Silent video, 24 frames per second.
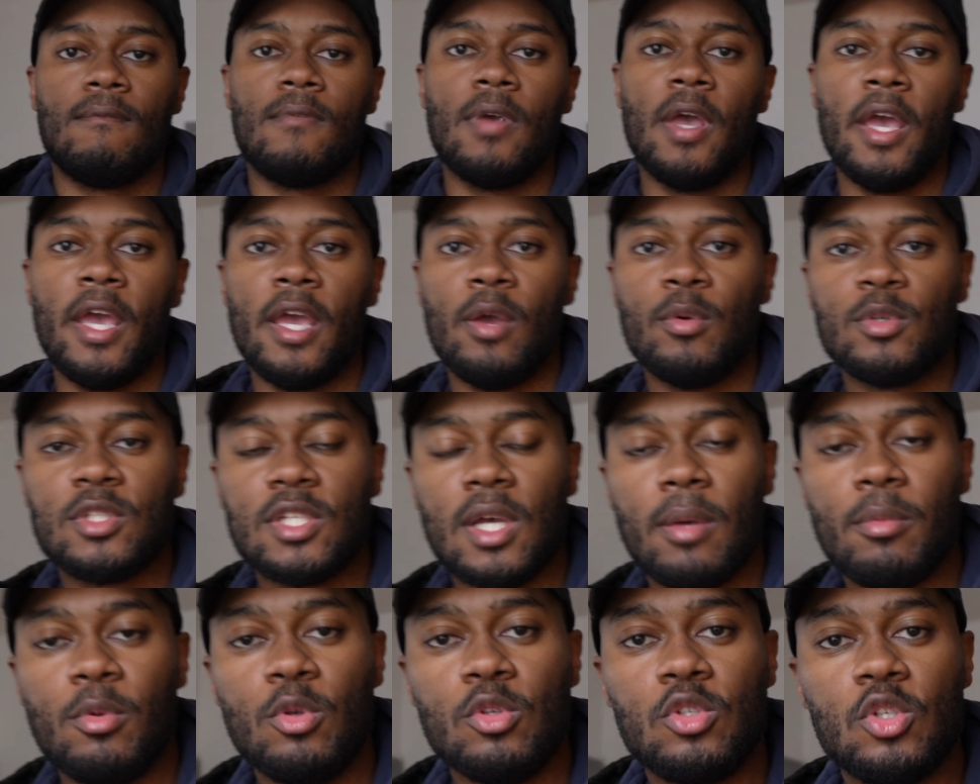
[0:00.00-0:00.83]
Hey, what's
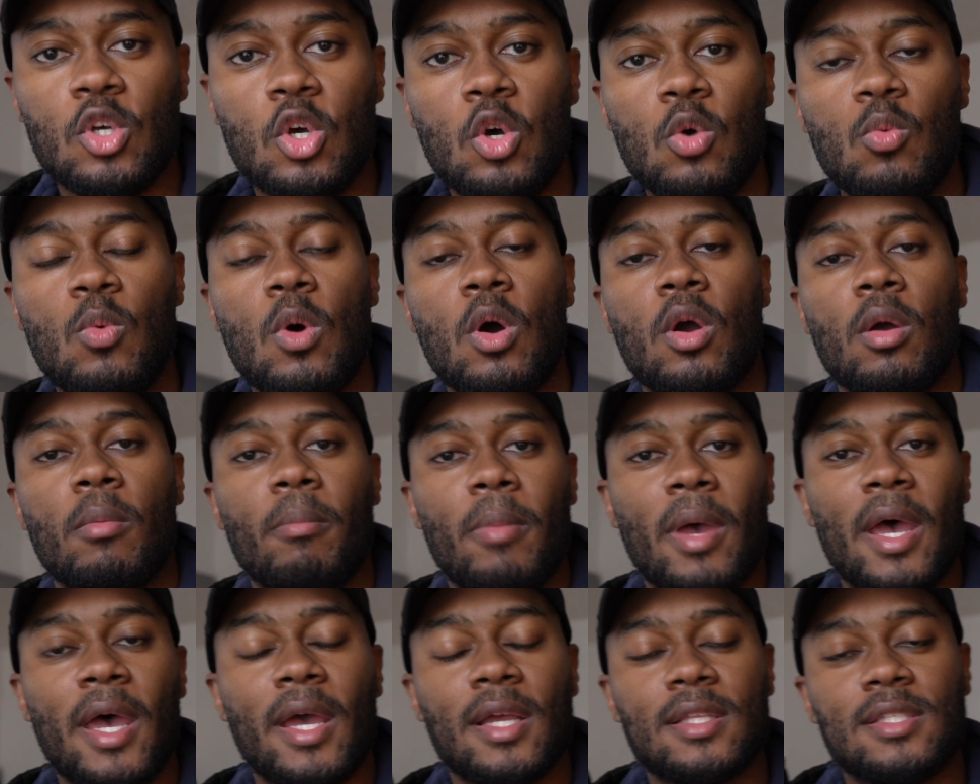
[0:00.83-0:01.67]
up YouTube? Welcome
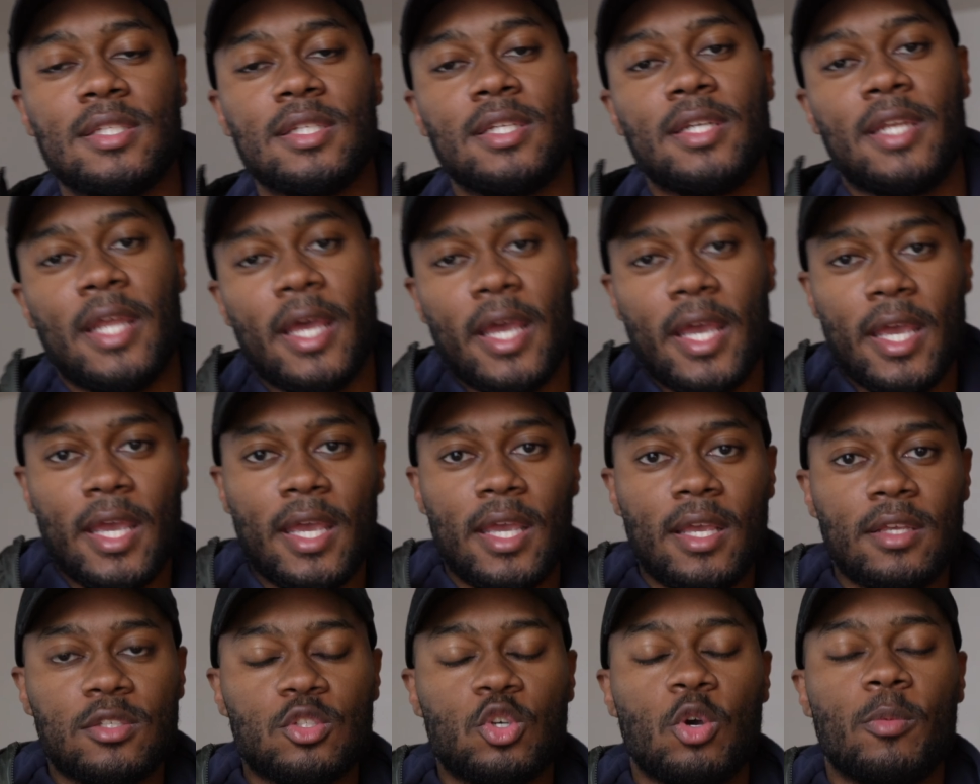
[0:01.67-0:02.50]
back. Today,
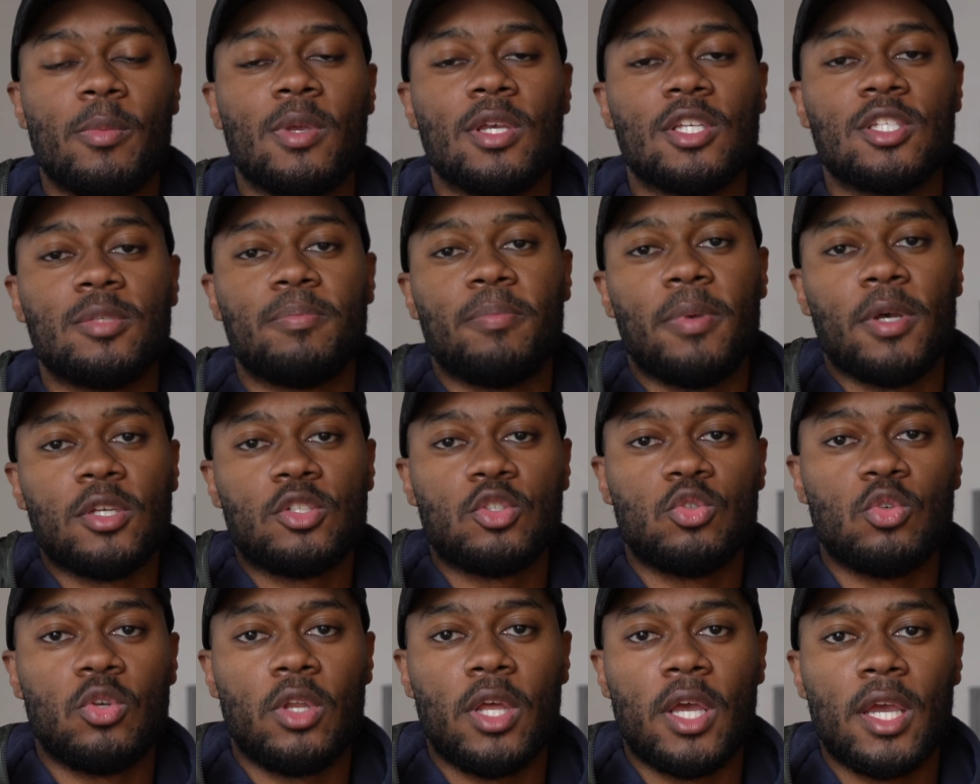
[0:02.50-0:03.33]
it's gonna be a
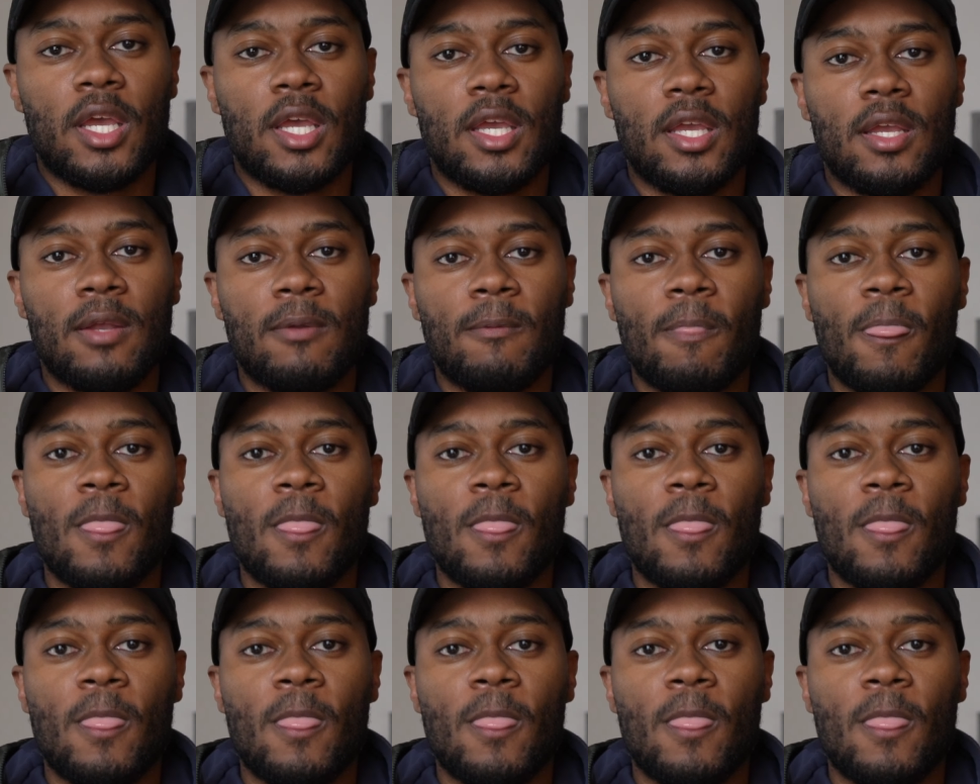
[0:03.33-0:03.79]
special day.